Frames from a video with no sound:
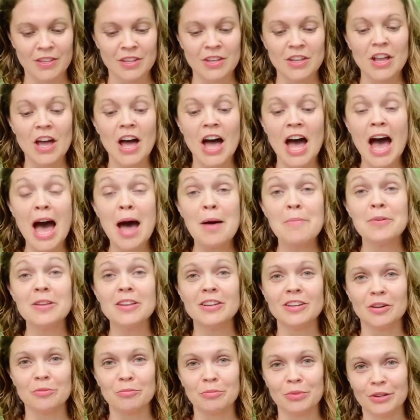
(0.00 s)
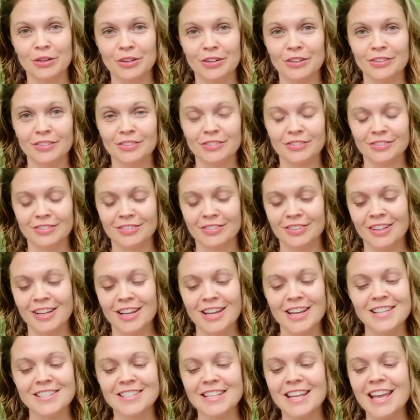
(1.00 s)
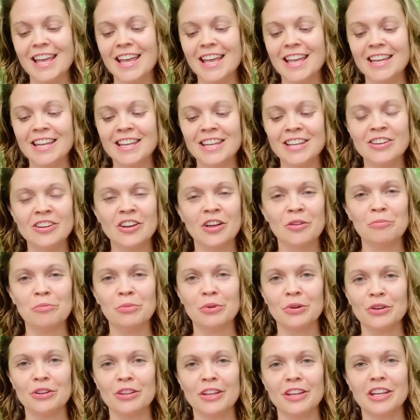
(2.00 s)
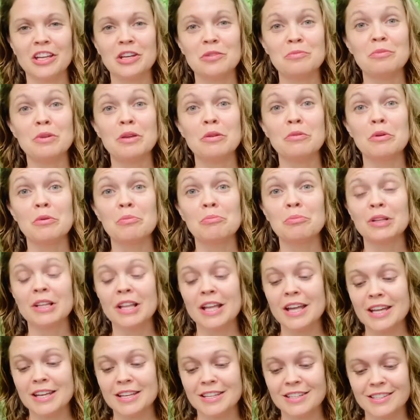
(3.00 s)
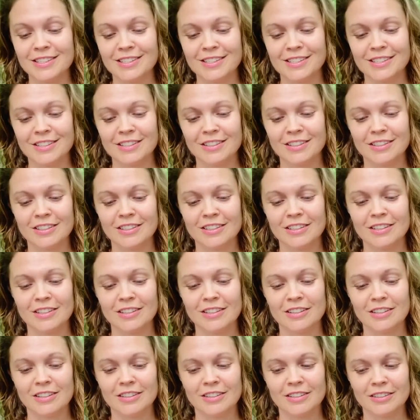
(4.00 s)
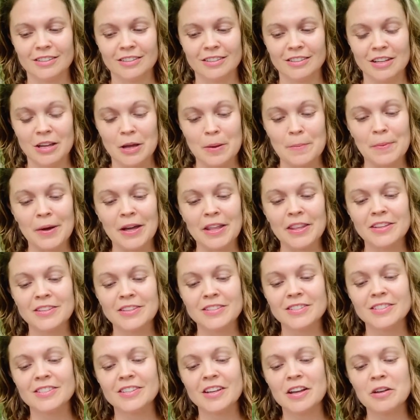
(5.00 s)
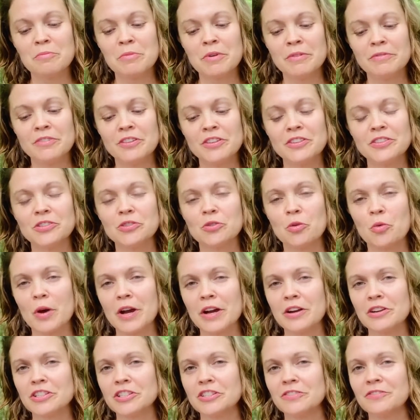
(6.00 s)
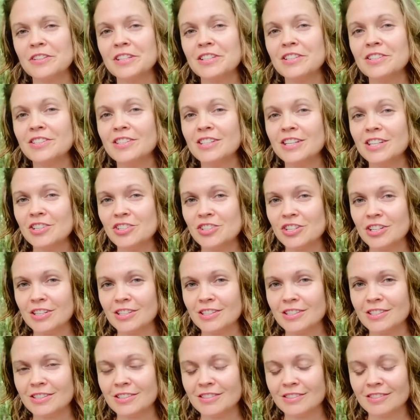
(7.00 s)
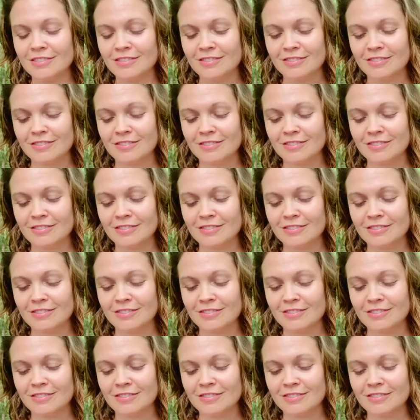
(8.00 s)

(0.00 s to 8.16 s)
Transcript: A happy number is any number that can be replaced by the sum of the squares of its digits,